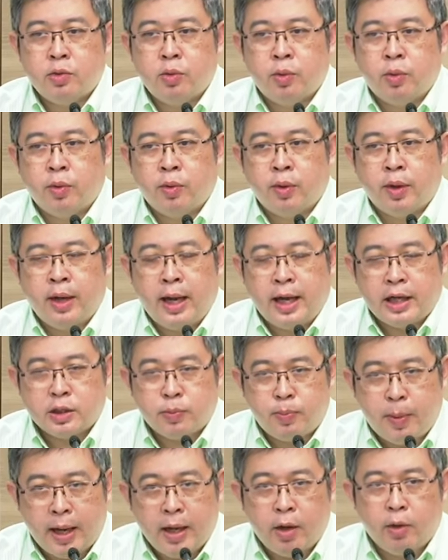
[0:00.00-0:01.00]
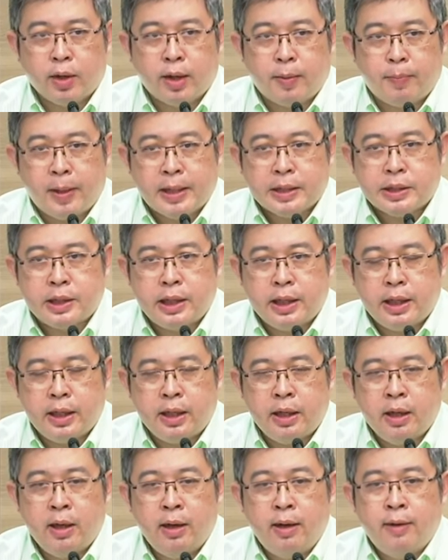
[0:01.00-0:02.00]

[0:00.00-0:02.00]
to expand our capacity,